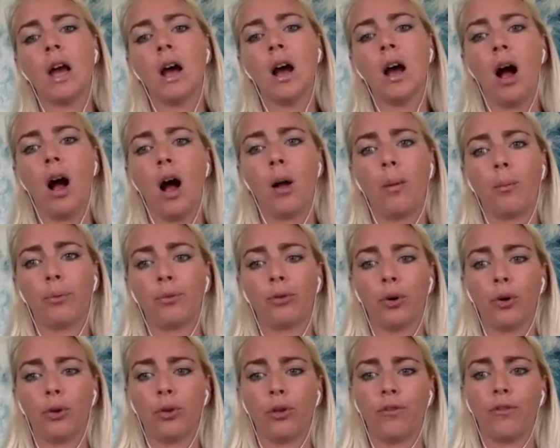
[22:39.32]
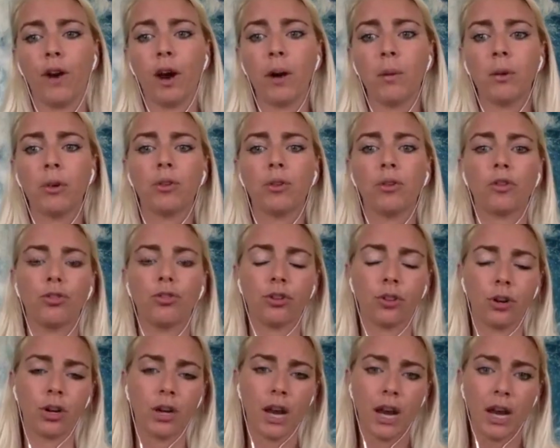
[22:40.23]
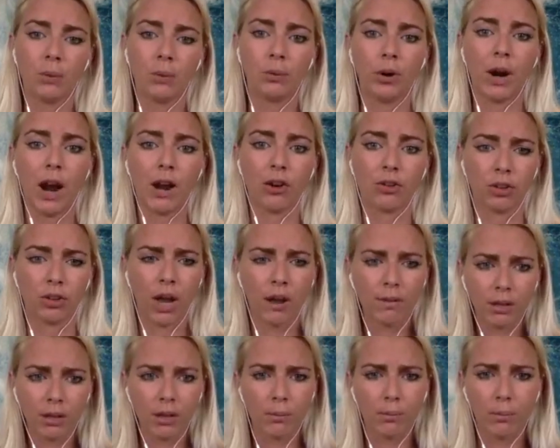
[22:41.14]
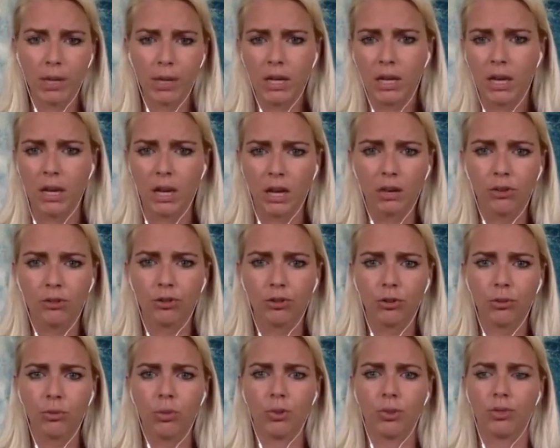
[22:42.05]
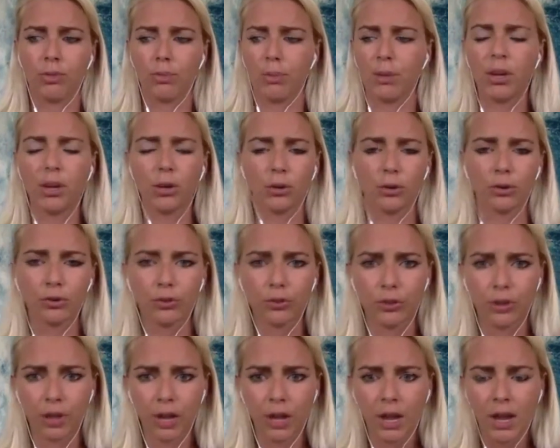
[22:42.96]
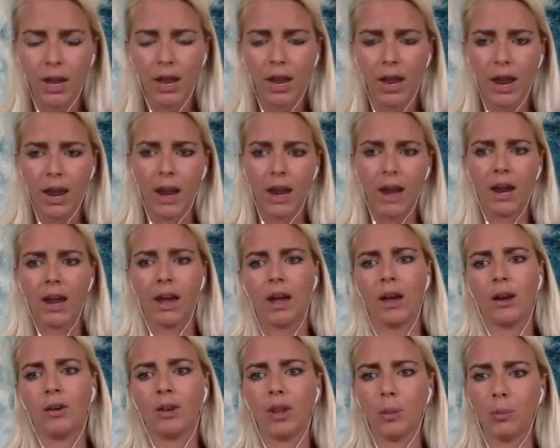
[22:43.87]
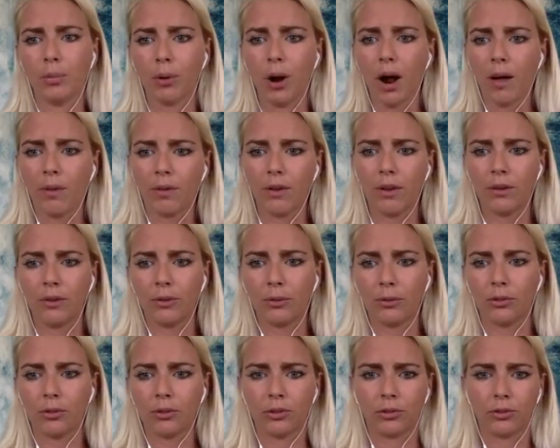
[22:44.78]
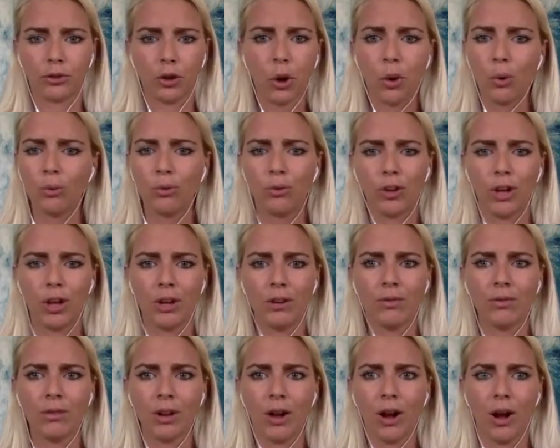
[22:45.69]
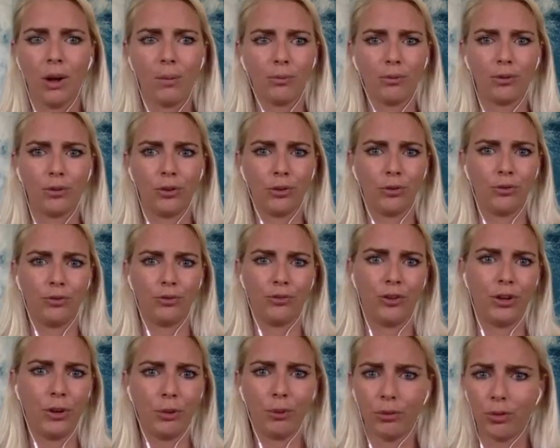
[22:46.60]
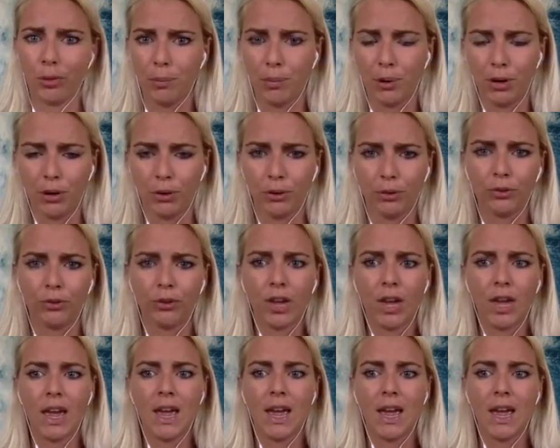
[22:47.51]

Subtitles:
So the farmers of the sugarcane were actually having a big issue with beetles, and they brought these toads in to deal with the beetles,